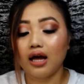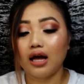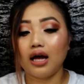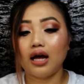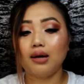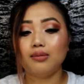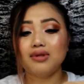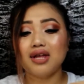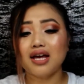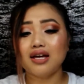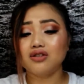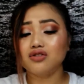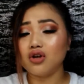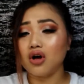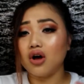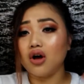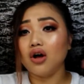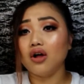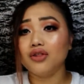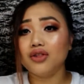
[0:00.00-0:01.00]
Um, that is
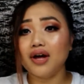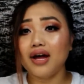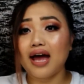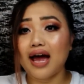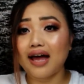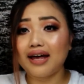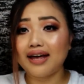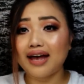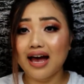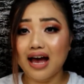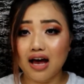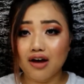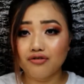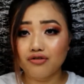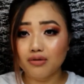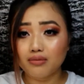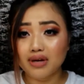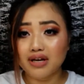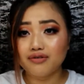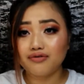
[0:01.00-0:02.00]
all that I
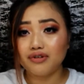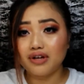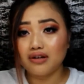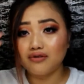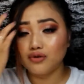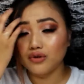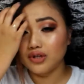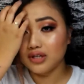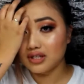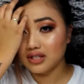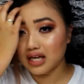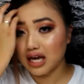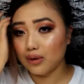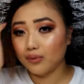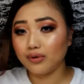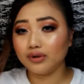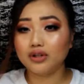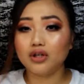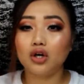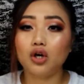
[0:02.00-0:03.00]
have for my favorites.
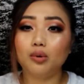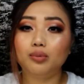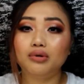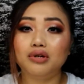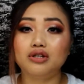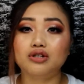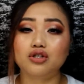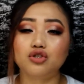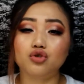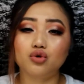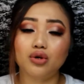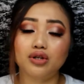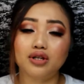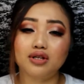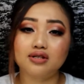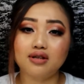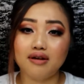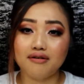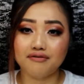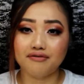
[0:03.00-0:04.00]
I really hope you guys enjoyed
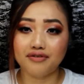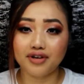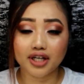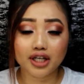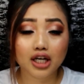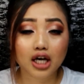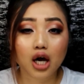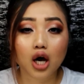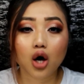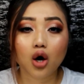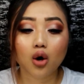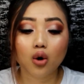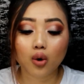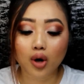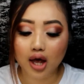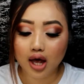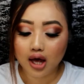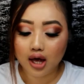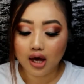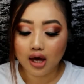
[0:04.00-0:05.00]
this
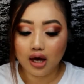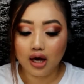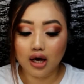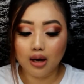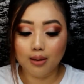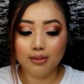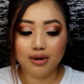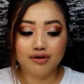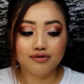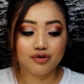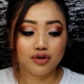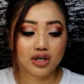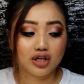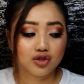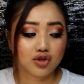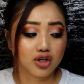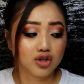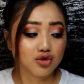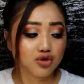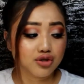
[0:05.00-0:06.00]
video. Um, if you
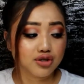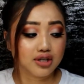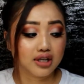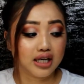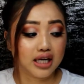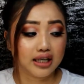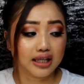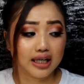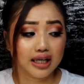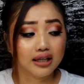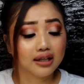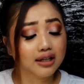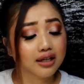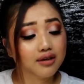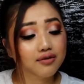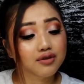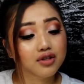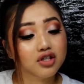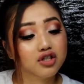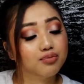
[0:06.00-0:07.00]
guys are interested in
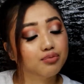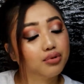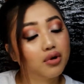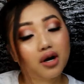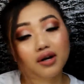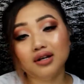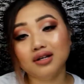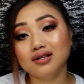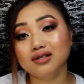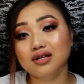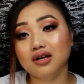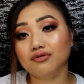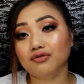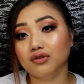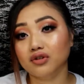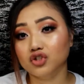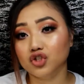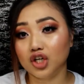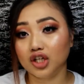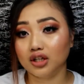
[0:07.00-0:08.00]
any of these products,
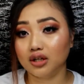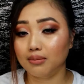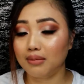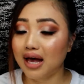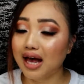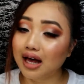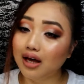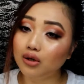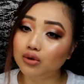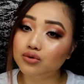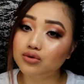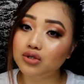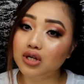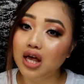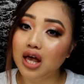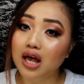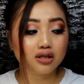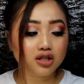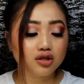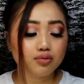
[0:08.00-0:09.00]
definitely check them out.
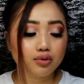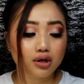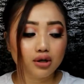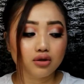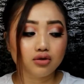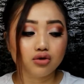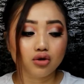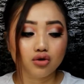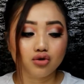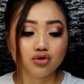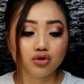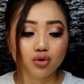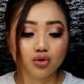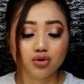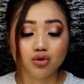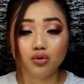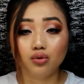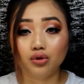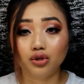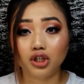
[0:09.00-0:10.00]
These products are so,
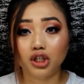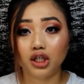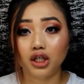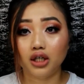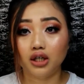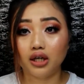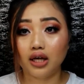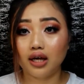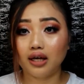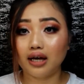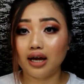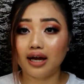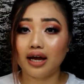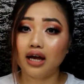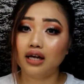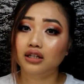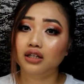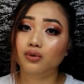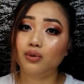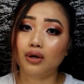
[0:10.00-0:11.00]
so good, and I
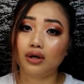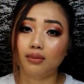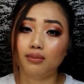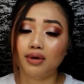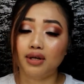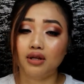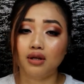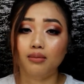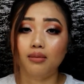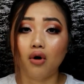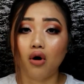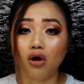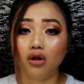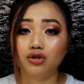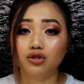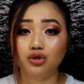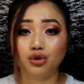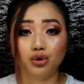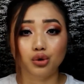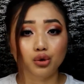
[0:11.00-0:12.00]
highly recommend them all
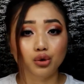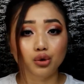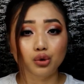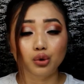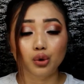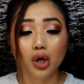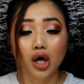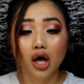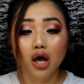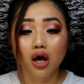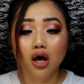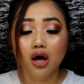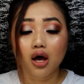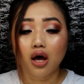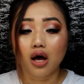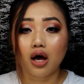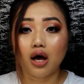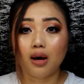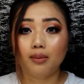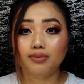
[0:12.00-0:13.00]
to you.
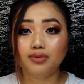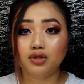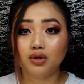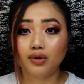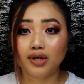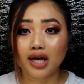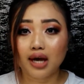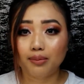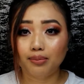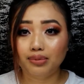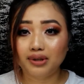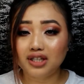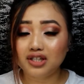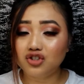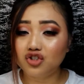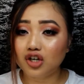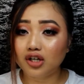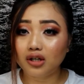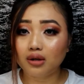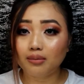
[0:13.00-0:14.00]
Um, so yeah,
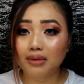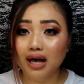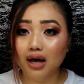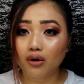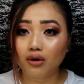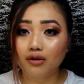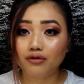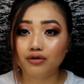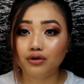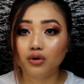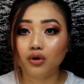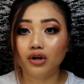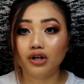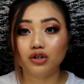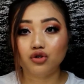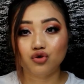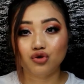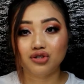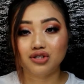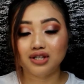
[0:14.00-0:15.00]
please check them out if you are
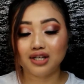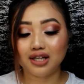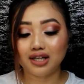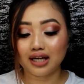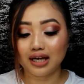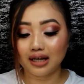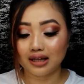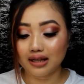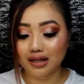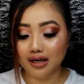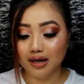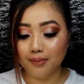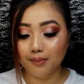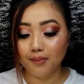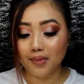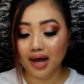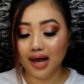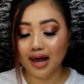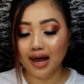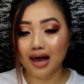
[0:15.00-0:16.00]
interested in
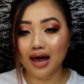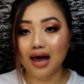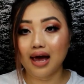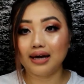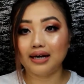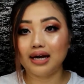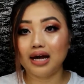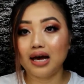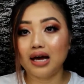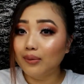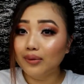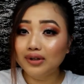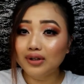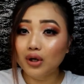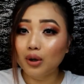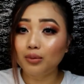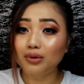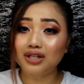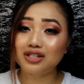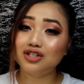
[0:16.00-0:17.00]
them. And I
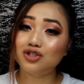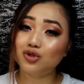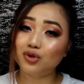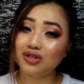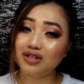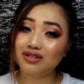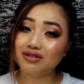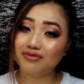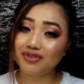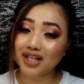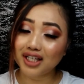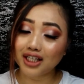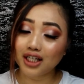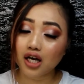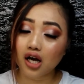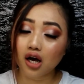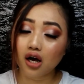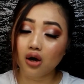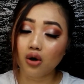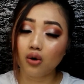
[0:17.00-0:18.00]
really hope you guys enjoyed this
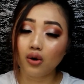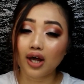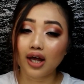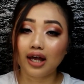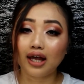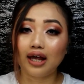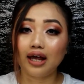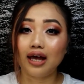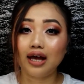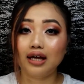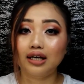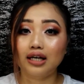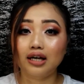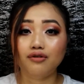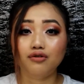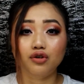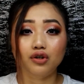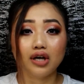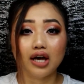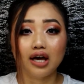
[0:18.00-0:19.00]
video, and
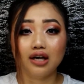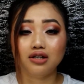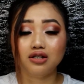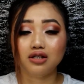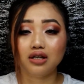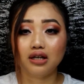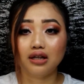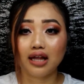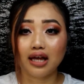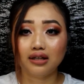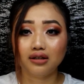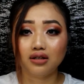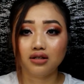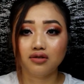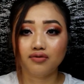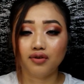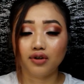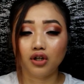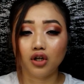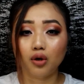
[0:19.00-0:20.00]
if you guys like
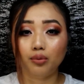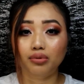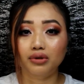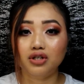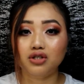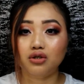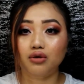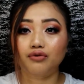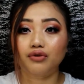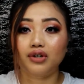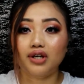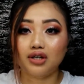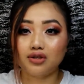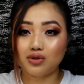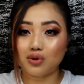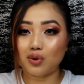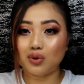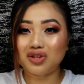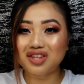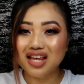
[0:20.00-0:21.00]
this video, please don't forget
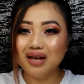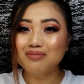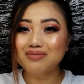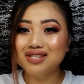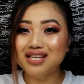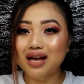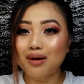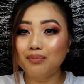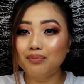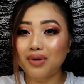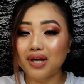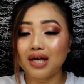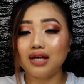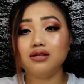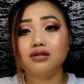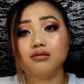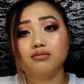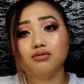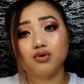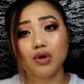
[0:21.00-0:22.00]
to thumbs up
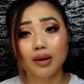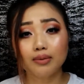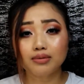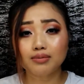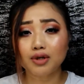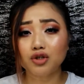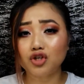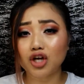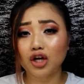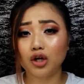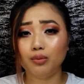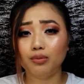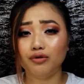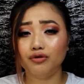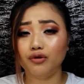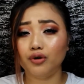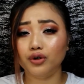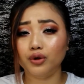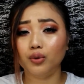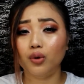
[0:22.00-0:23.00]
and subscribe to my channel
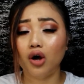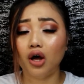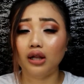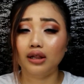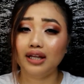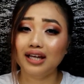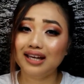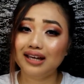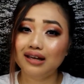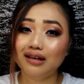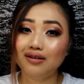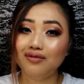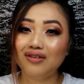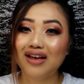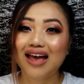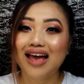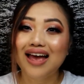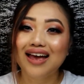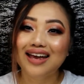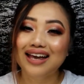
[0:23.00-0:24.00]
before you all
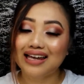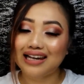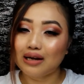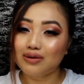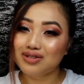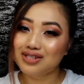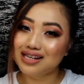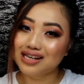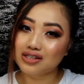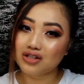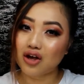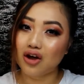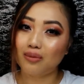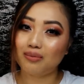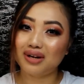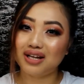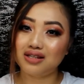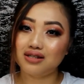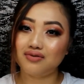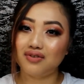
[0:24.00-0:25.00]
leave. And I'll see you guys
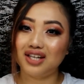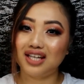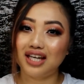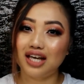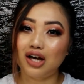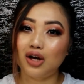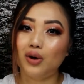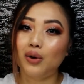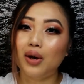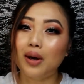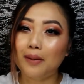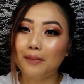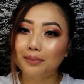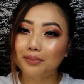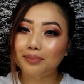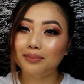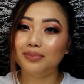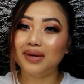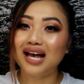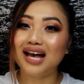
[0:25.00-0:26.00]
on my next video.
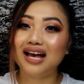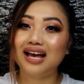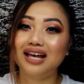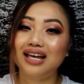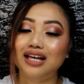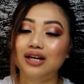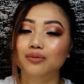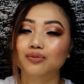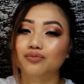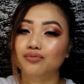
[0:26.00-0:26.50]
Bye!